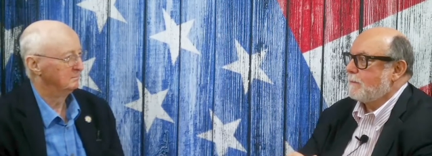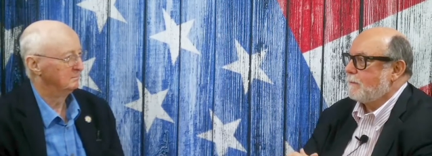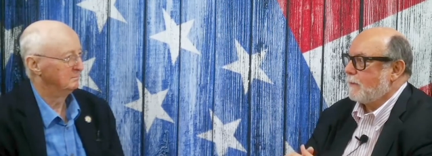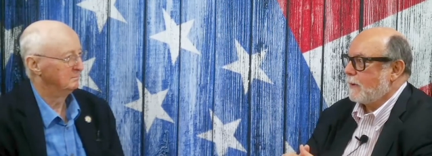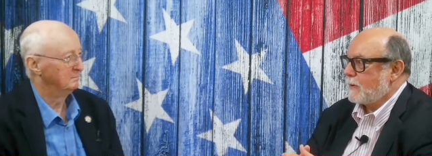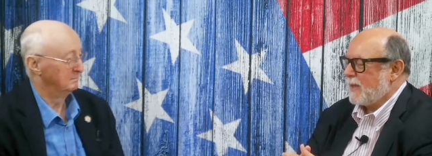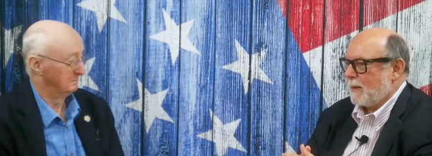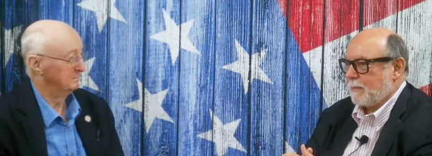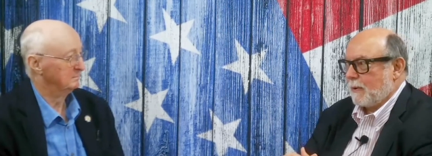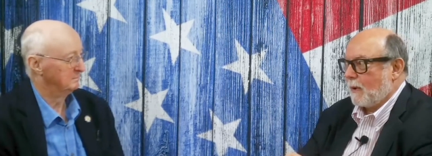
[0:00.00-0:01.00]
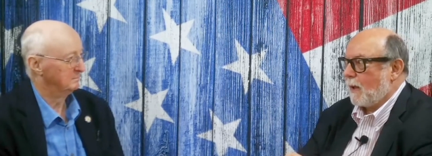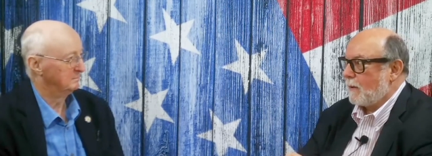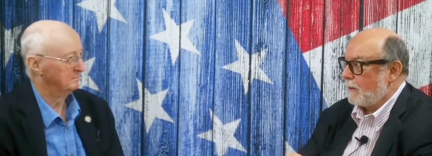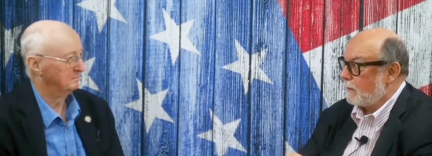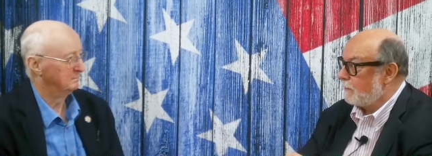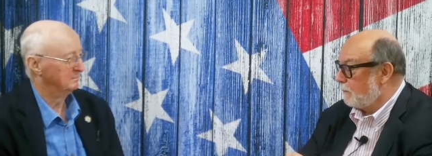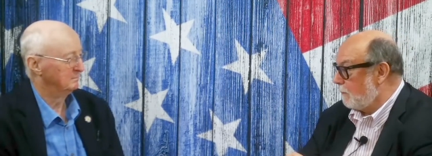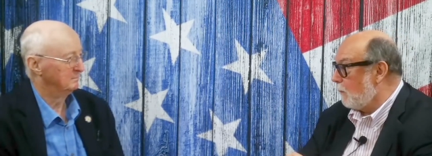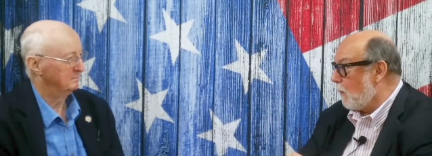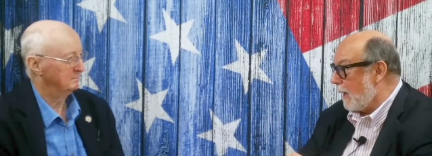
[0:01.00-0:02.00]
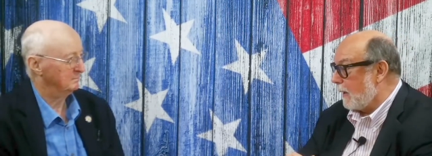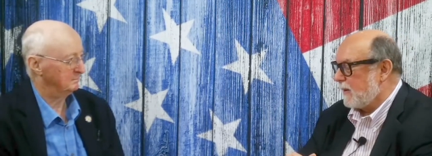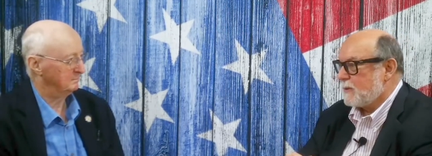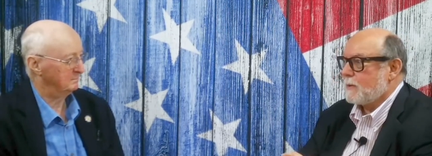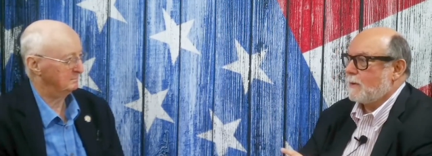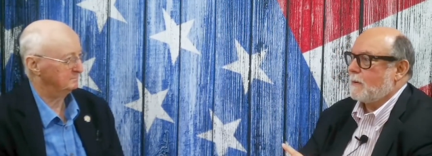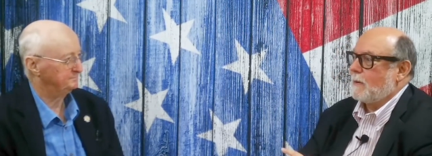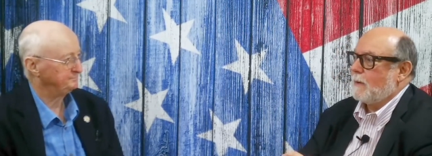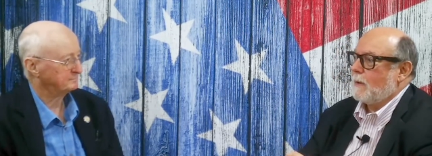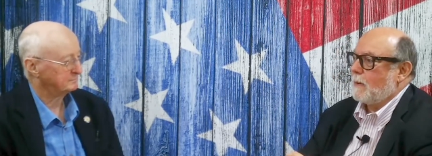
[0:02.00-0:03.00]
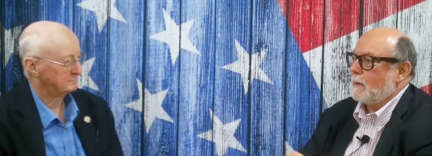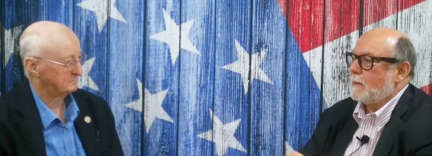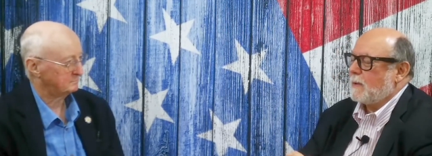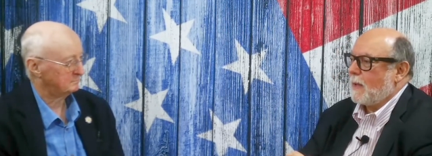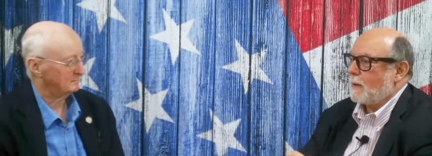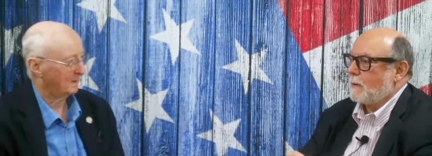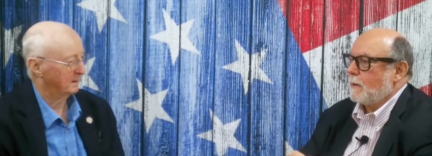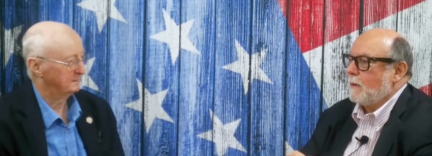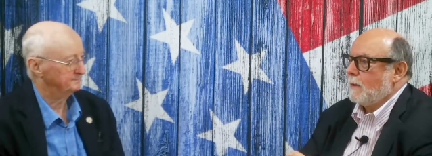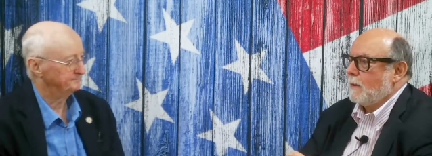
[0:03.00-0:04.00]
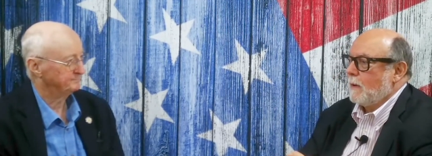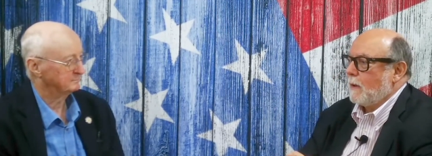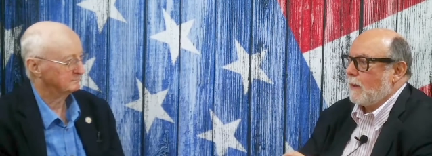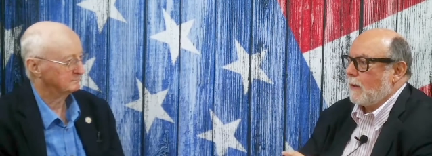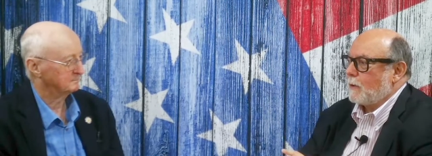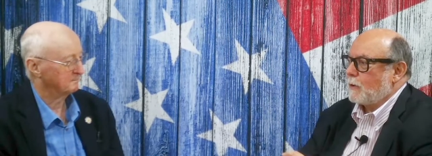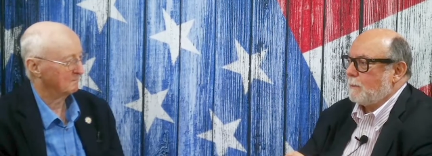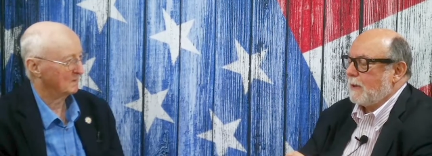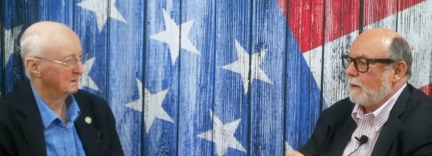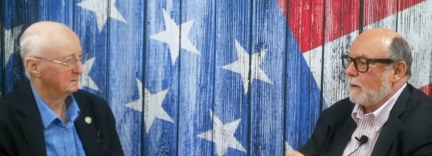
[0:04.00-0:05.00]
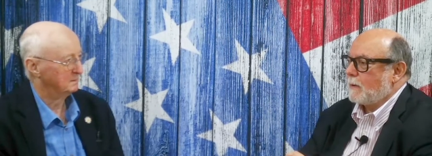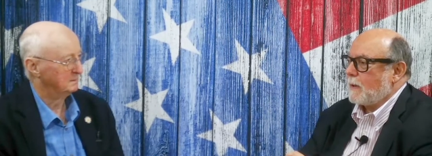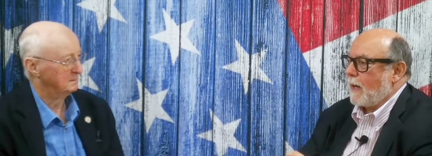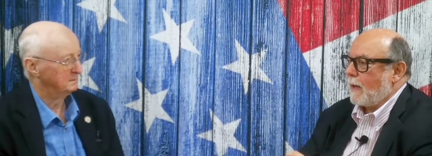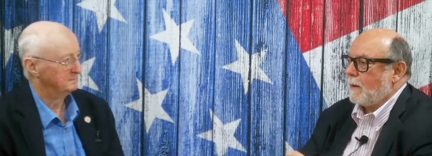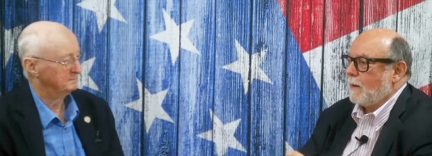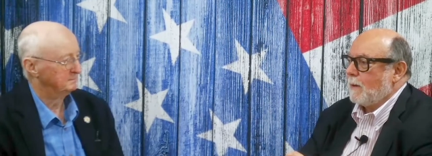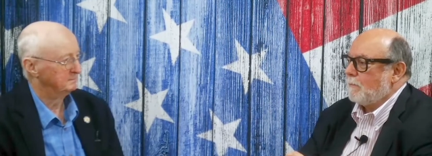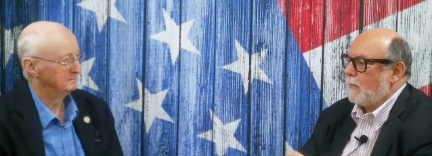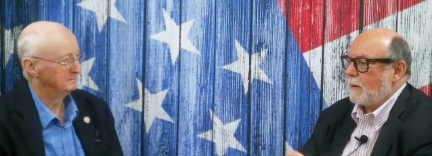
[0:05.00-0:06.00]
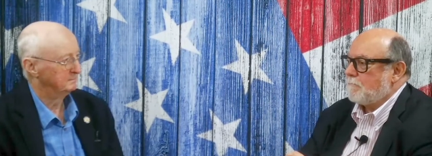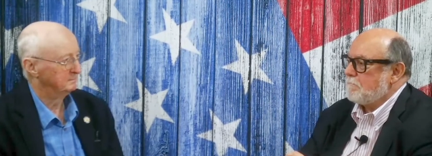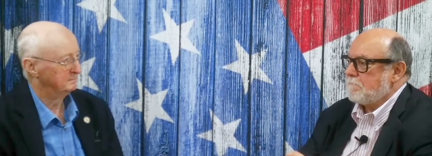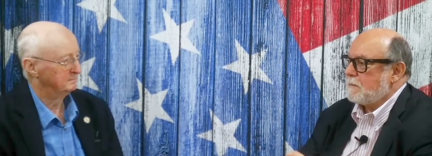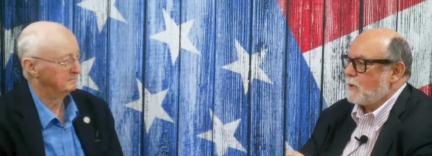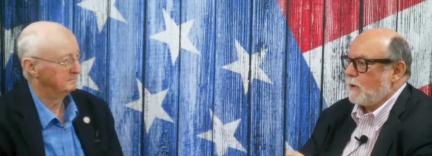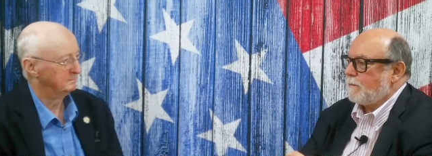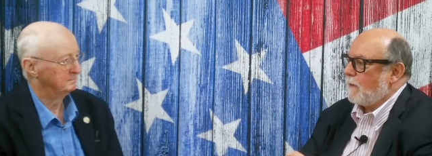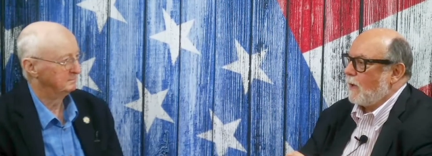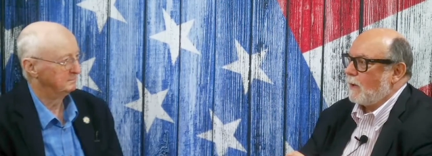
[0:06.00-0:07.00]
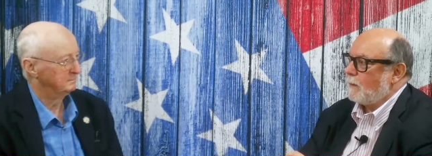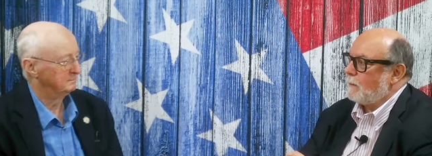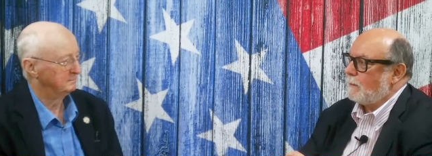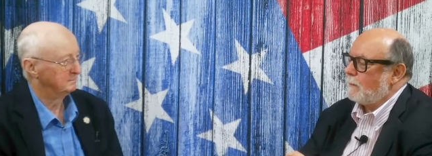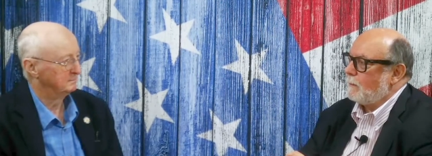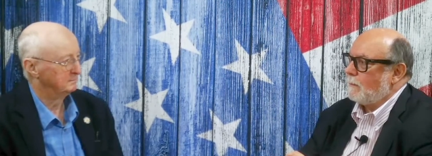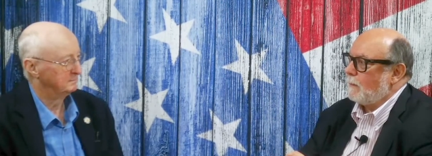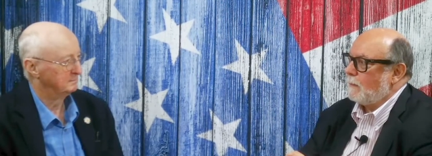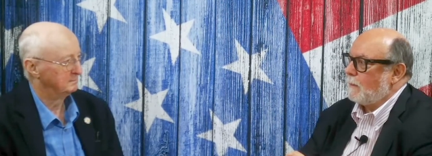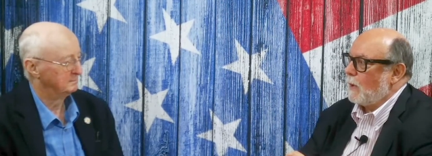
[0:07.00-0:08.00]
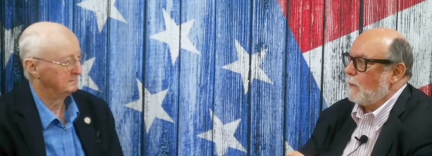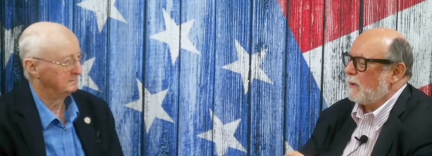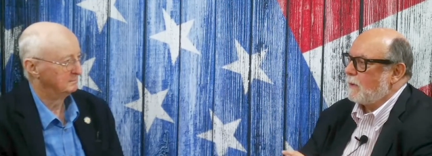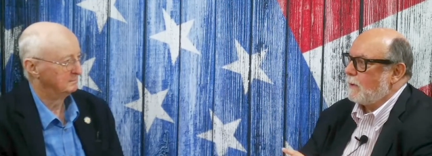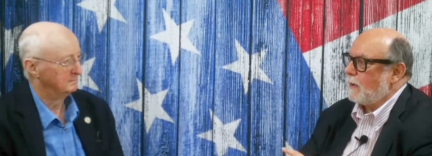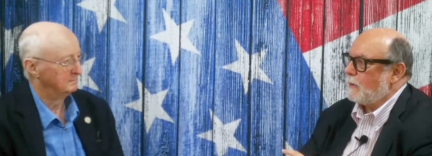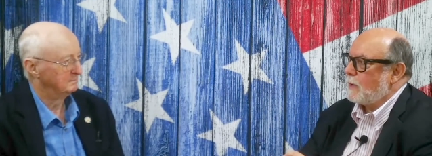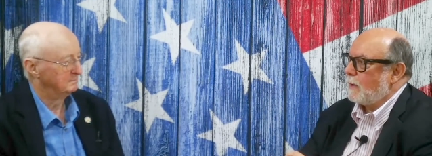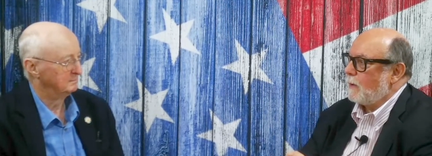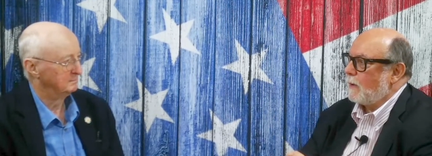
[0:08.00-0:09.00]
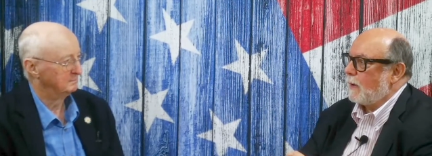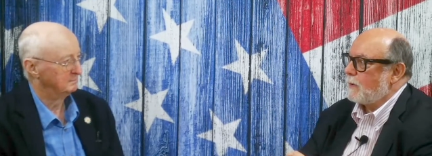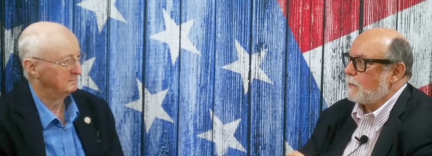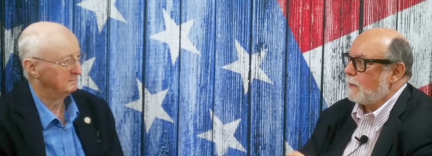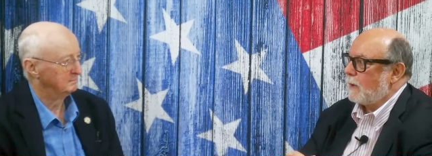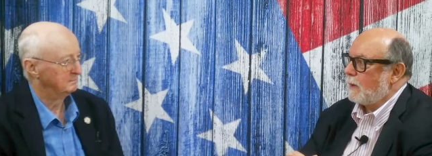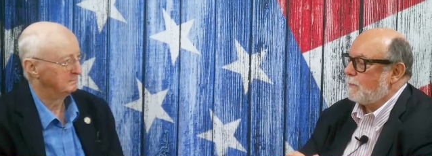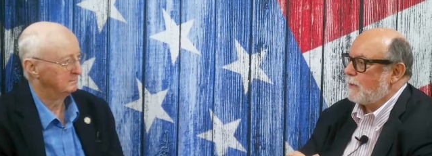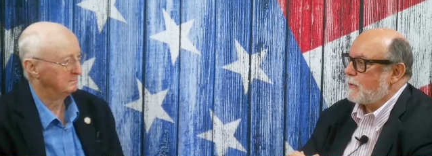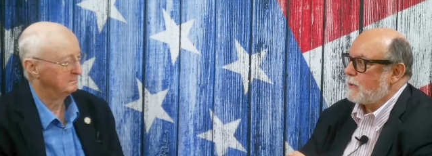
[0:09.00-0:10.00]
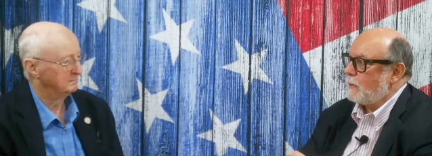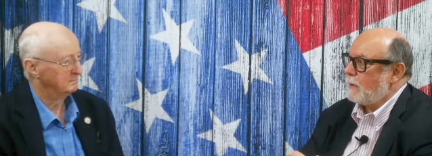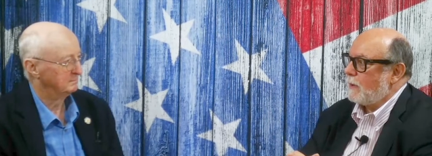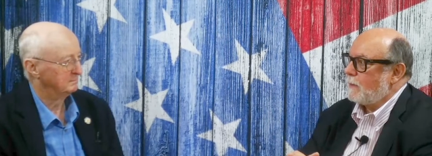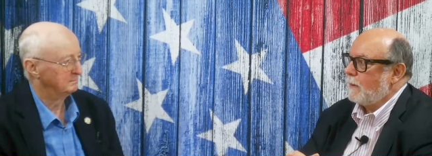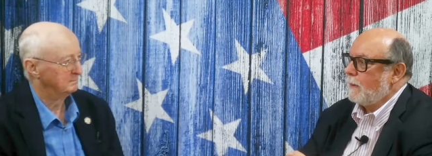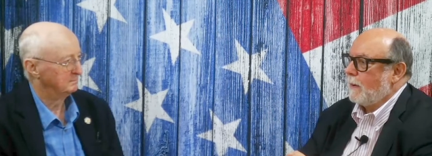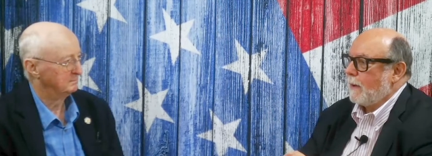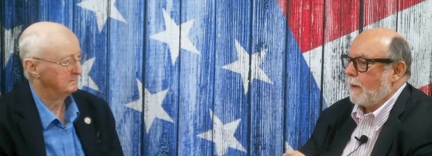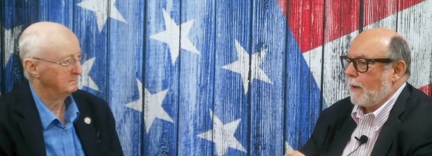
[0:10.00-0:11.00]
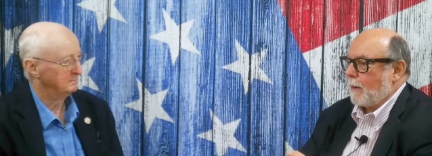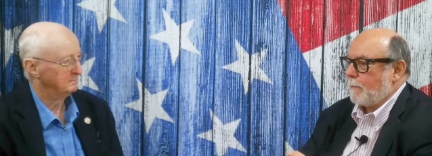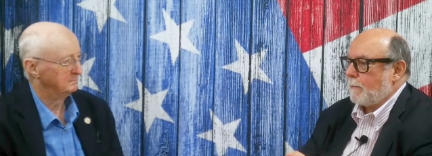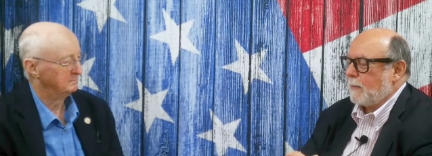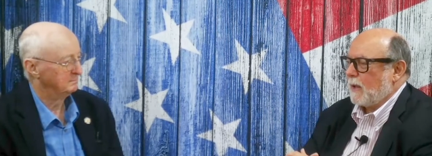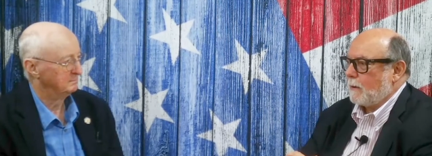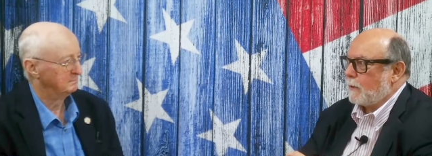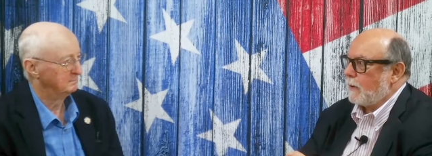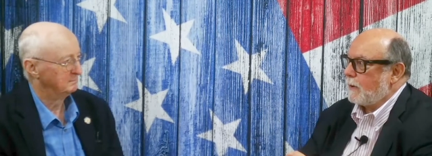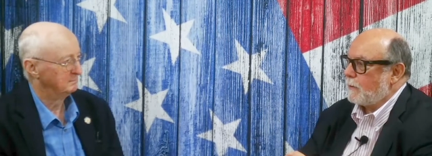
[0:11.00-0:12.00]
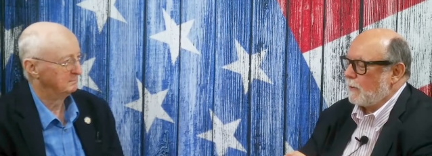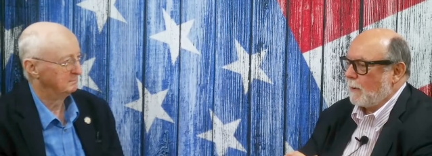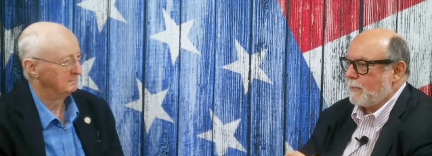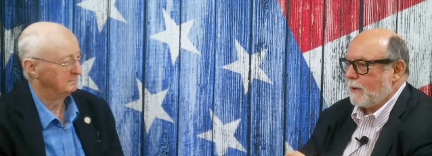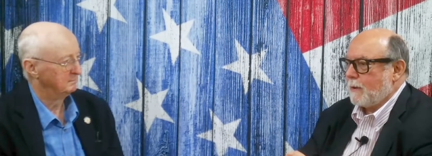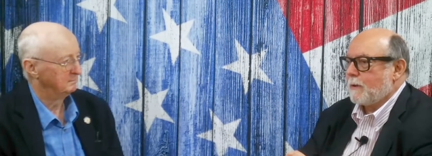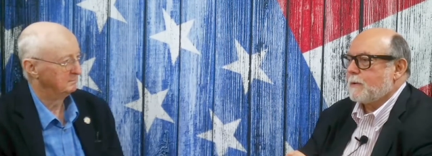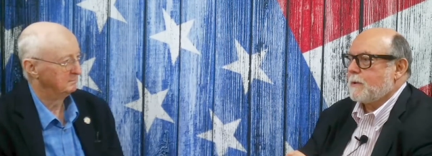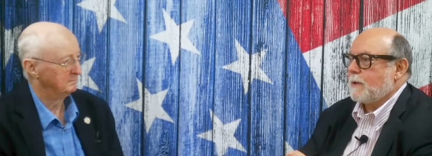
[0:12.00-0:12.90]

Speaker 1: for example, other ways that the tech uh, should be looked at. But so far, no attorney general has really pursued it. Um, you know, during the Trump years, they